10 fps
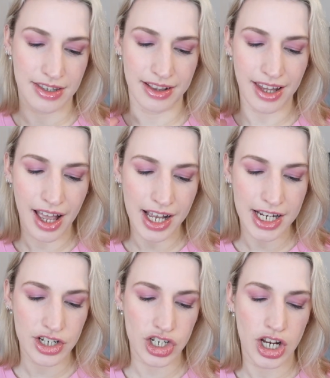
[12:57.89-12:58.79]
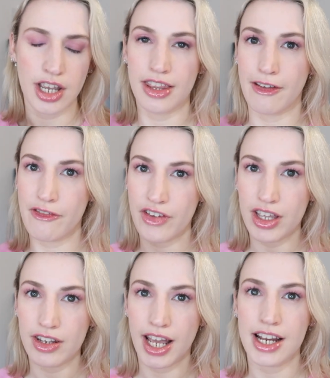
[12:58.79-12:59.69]
They're large, they
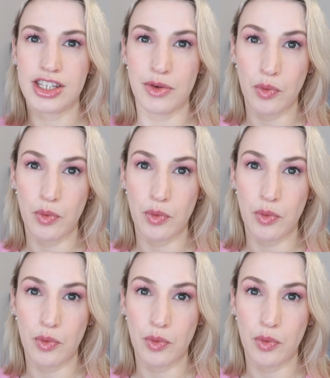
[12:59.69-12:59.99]
feel nice, they